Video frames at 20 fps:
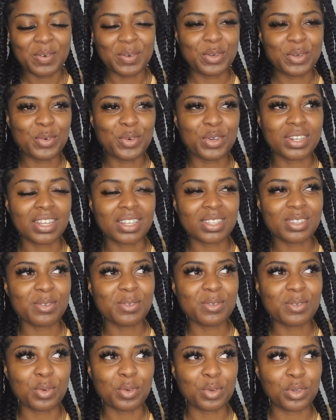we're going out
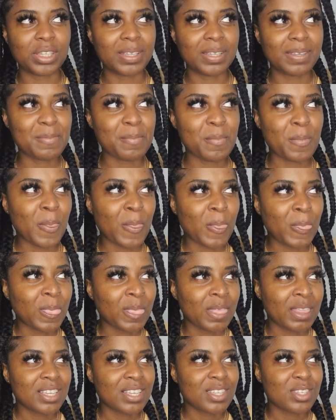with Tony.
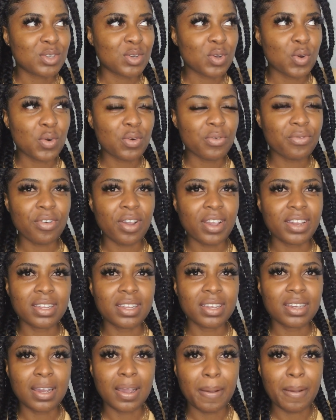So
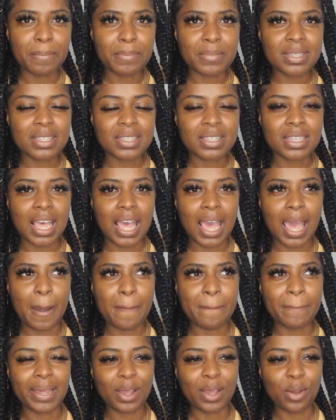Friday comes
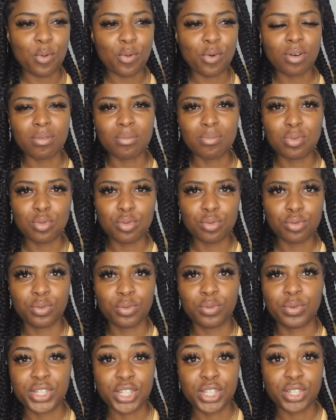and my whole boo,
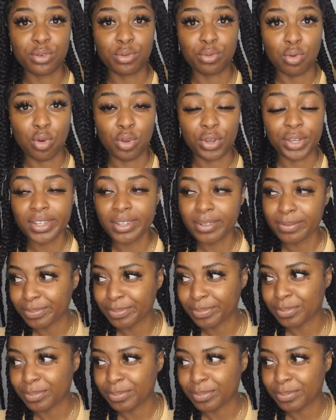which is Roy